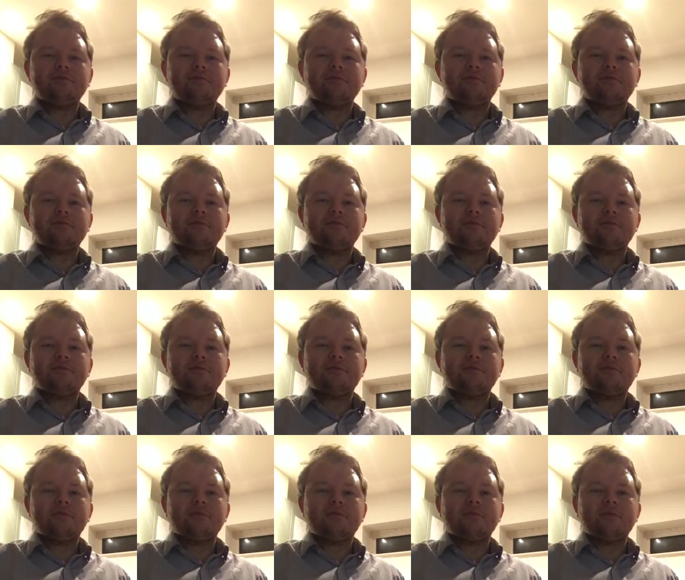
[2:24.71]

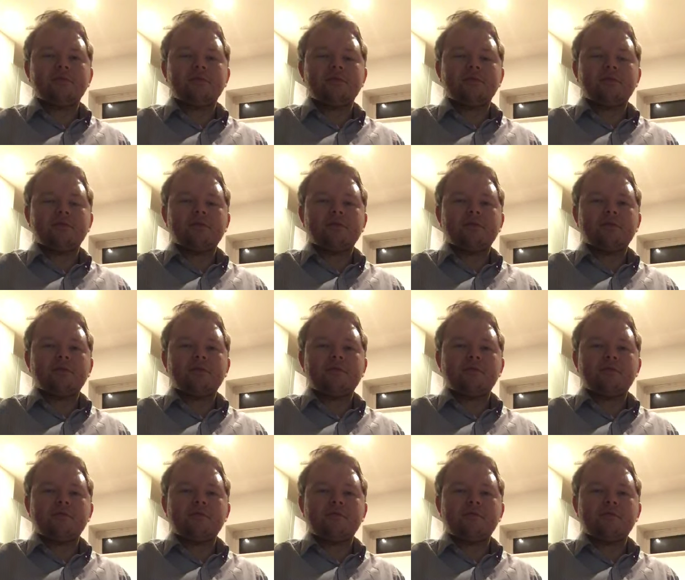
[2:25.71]
(silence)